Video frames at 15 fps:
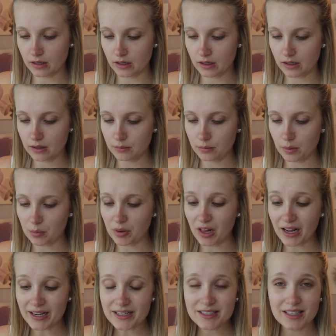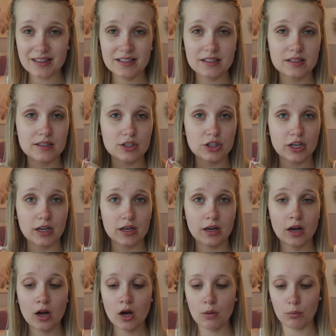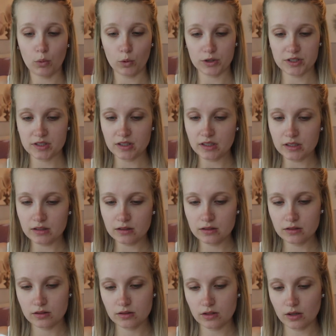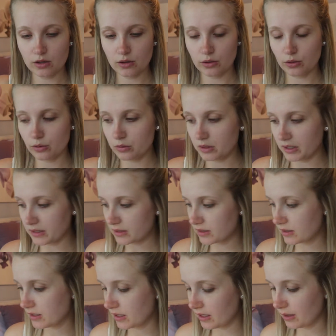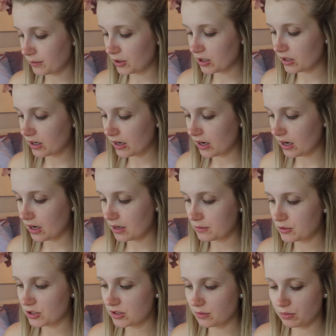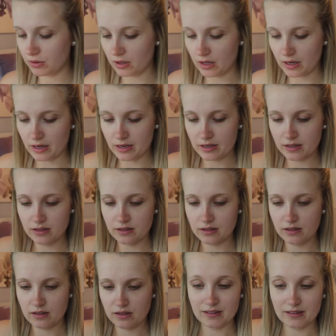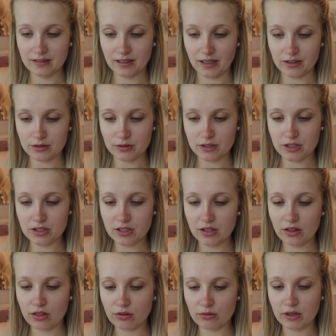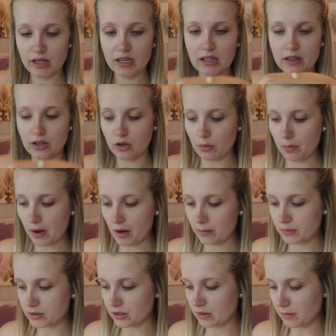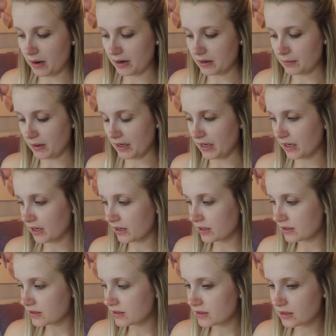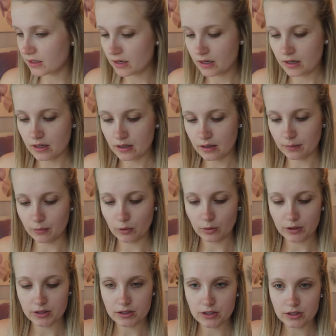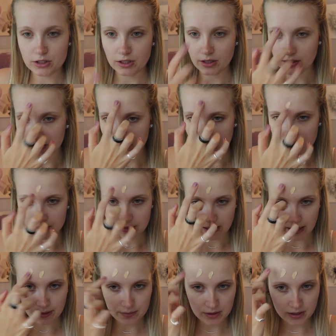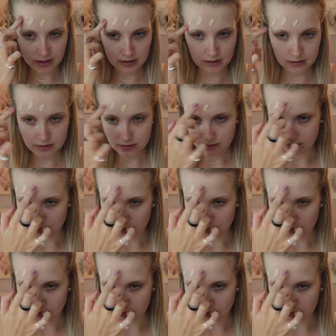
applies. And this is the shade Porcelain. So let's see. I'm going to just apply. Okay, so I just did 3 little pumps on the back of my hand. And I'm going to just dab it.